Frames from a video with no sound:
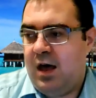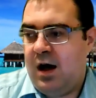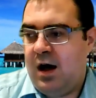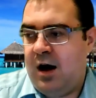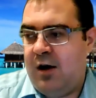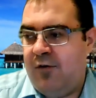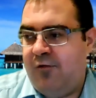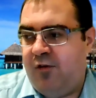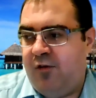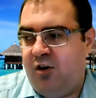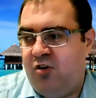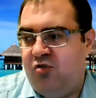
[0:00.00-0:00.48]

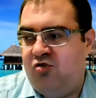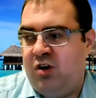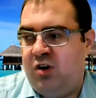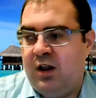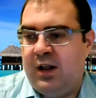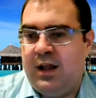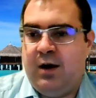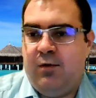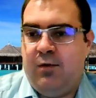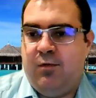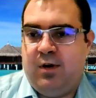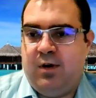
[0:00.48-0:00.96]

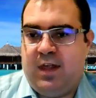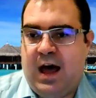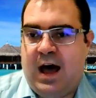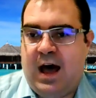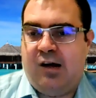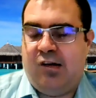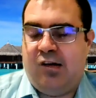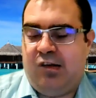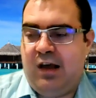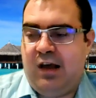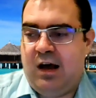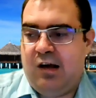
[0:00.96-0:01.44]
unfortunately, with
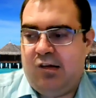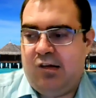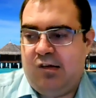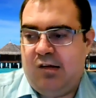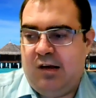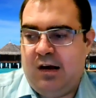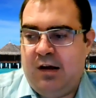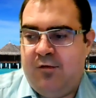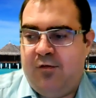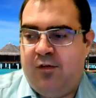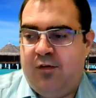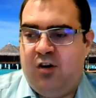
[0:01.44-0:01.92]
Access.
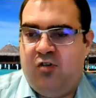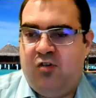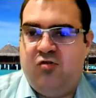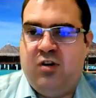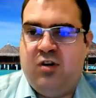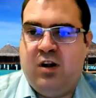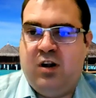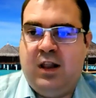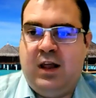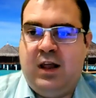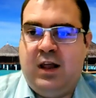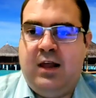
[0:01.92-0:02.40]

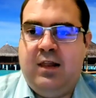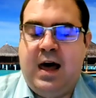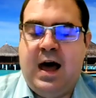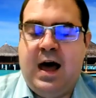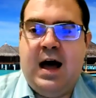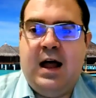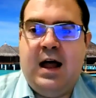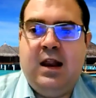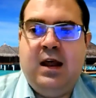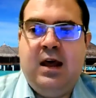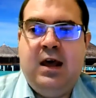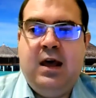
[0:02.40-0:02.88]
Unfortunately,
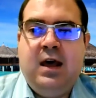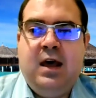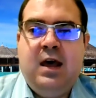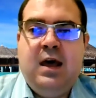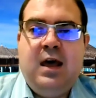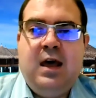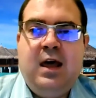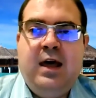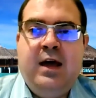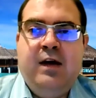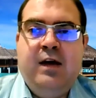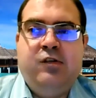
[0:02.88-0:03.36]
that
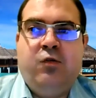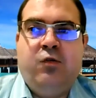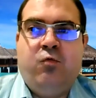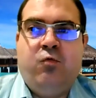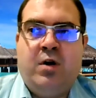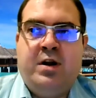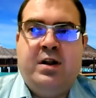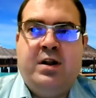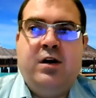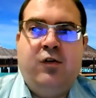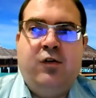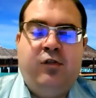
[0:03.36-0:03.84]
is a
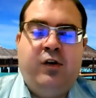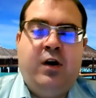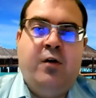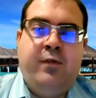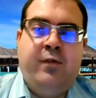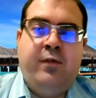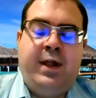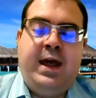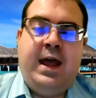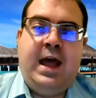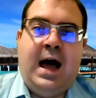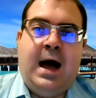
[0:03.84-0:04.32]

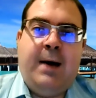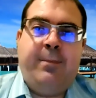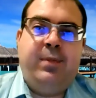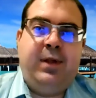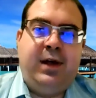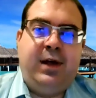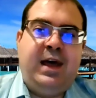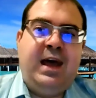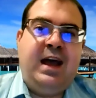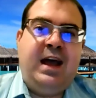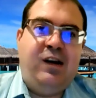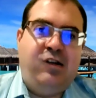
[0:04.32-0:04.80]
Windows-only
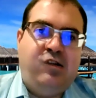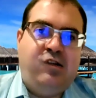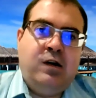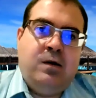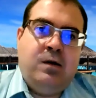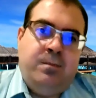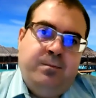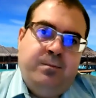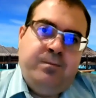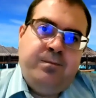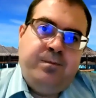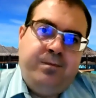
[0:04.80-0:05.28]
application.
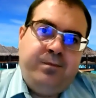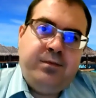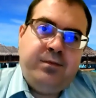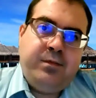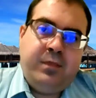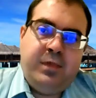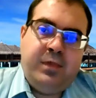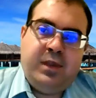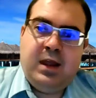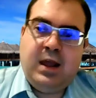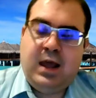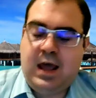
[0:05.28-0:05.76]

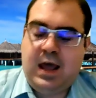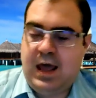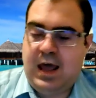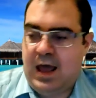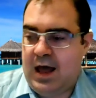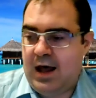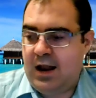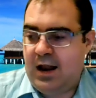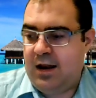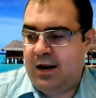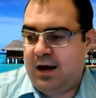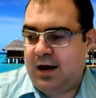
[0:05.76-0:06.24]

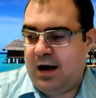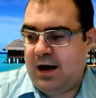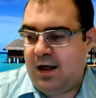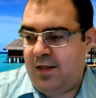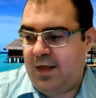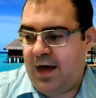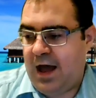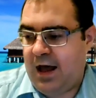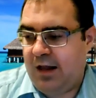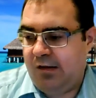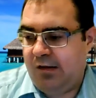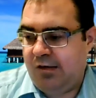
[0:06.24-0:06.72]
And
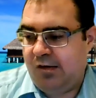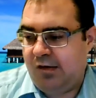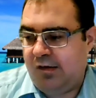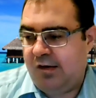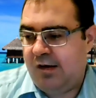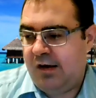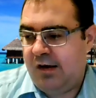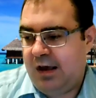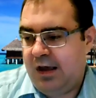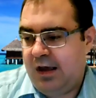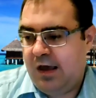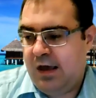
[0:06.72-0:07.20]

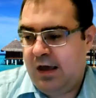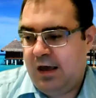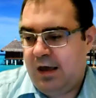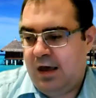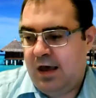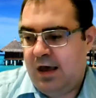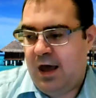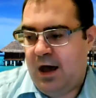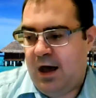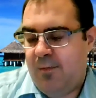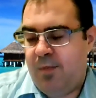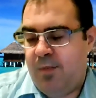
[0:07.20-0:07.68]

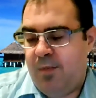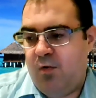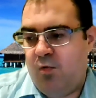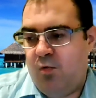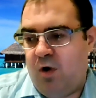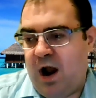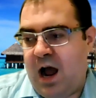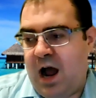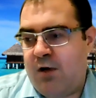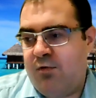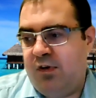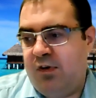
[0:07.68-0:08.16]
but
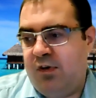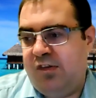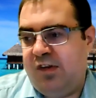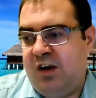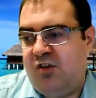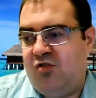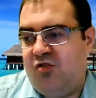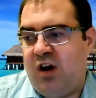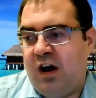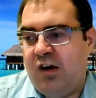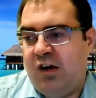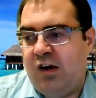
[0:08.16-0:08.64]
what I would
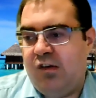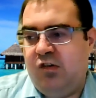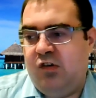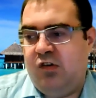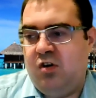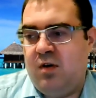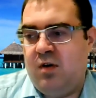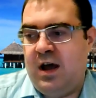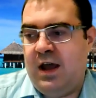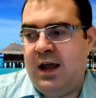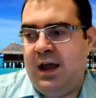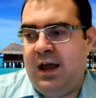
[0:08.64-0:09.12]
suggest
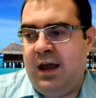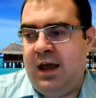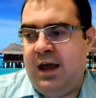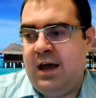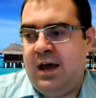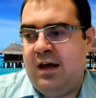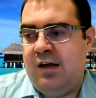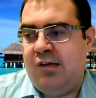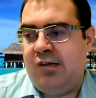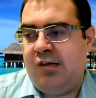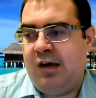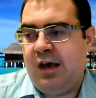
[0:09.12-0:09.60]
doing
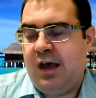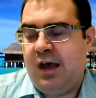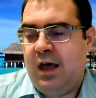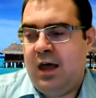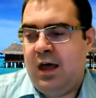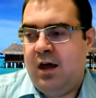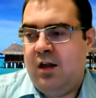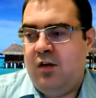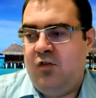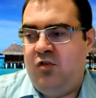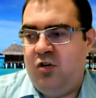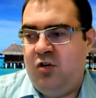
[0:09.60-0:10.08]
is
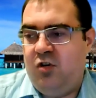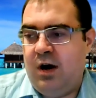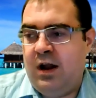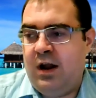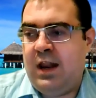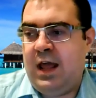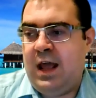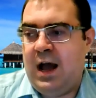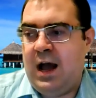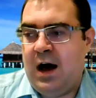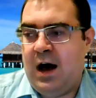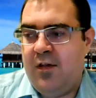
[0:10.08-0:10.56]
doing
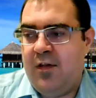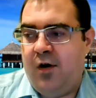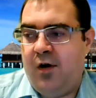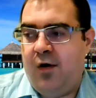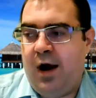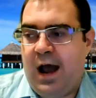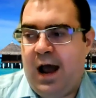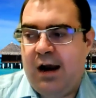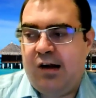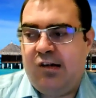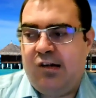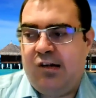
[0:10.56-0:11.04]
the
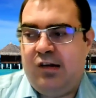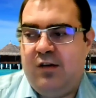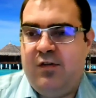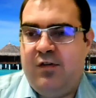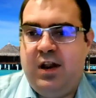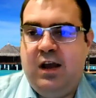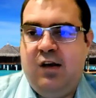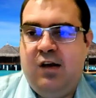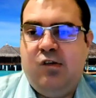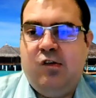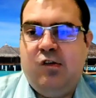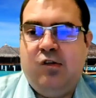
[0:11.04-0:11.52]
other
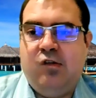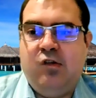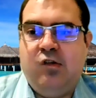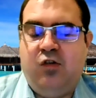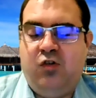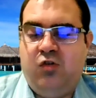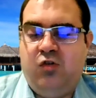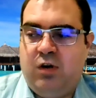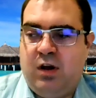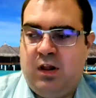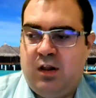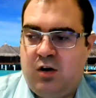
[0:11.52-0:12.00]
activities. So
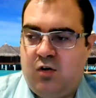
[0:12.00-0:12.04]
doing